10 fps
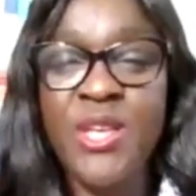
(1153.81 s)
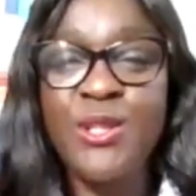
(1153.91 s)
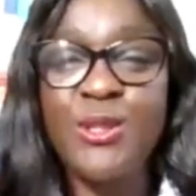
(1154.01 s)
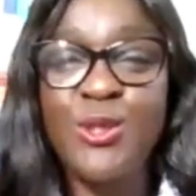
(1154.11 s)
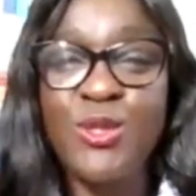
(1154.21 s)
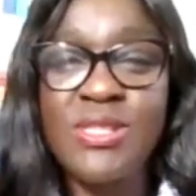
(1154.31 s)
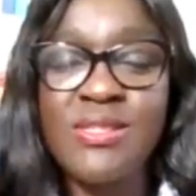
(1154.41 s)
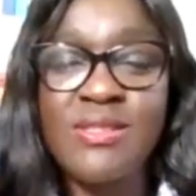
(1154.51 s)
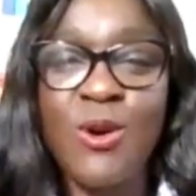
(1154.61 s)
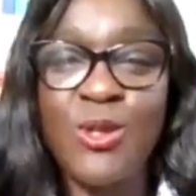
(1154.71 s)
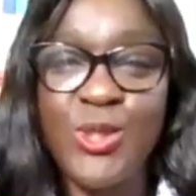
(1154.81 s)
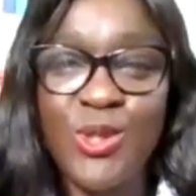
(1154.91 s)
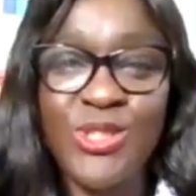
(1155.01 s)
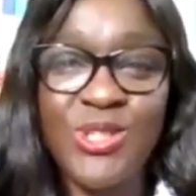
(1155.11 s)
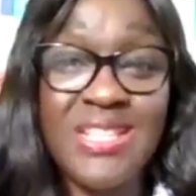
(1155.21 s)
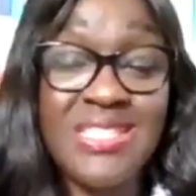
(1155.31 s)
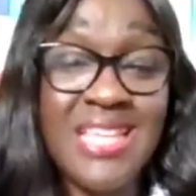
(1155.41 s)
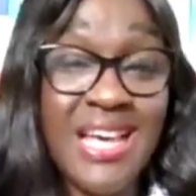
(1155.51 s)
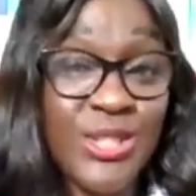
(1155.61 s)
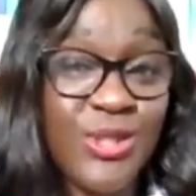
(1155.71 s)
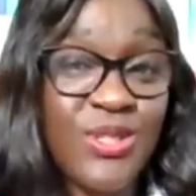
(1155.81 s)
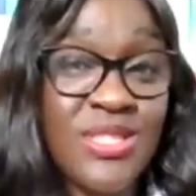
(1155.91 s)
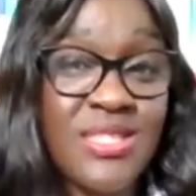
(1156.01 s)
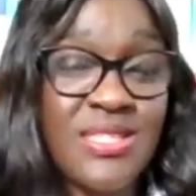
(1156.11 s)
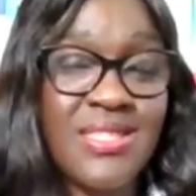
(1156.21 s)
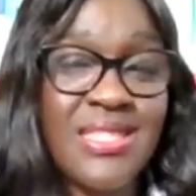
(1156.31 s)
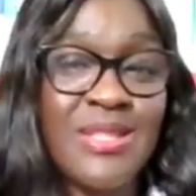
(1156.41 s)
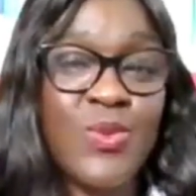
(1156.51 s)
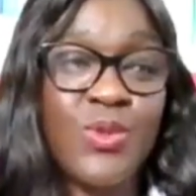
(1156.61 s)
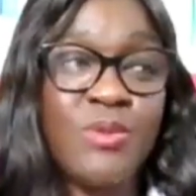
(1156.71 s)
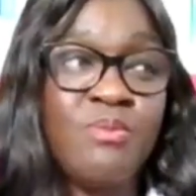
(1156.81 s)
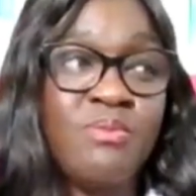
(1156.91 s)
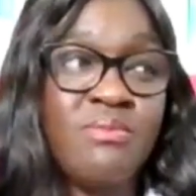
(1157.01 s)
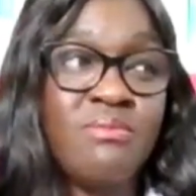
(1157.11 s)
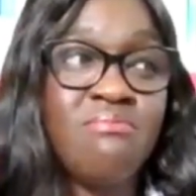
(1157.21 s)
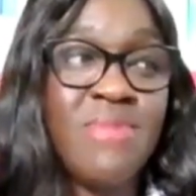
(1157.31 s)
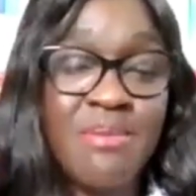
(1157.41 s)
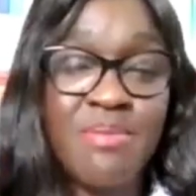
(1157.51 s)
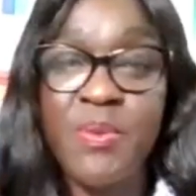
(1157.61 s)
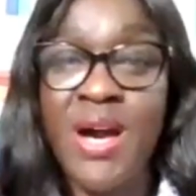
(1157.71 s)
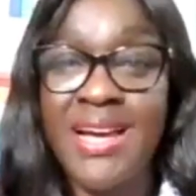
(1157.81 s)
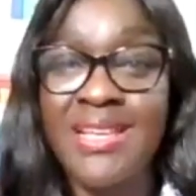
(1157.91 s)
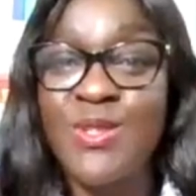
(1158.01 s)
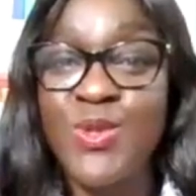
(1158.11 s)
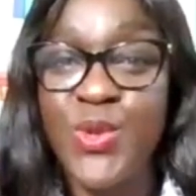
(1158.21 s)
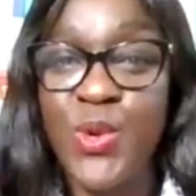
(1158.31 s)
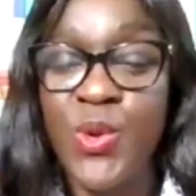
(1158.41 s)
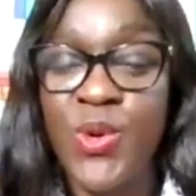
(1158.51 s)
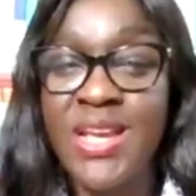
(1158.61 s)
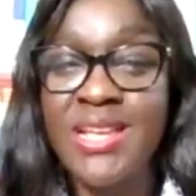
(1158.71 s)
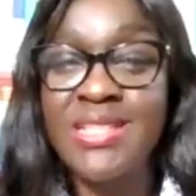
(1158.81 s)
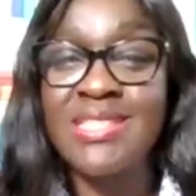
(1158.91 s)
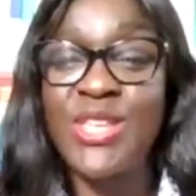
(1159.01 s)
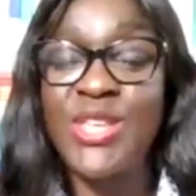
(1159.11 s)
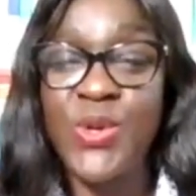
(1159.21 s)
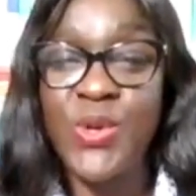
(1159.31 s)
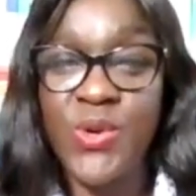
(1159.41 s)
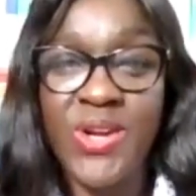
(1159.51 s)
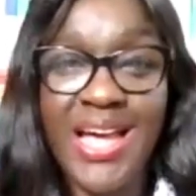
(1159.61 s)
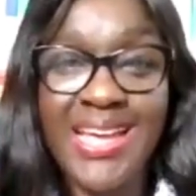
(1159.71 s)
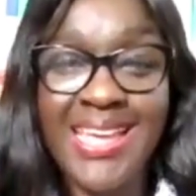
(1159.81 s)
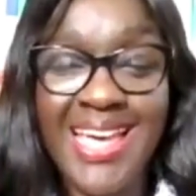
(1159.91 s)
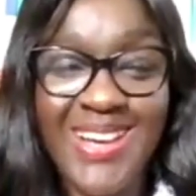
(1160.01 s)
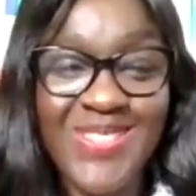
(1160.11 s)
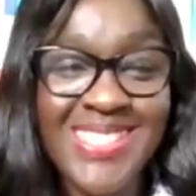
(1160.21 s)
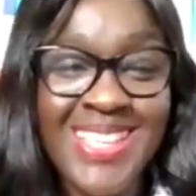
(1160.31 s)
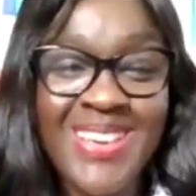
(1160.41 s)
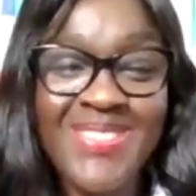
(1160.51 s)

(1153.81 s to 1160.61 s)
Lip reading: you don't conduct transactions that would make people hack into your secure accounts.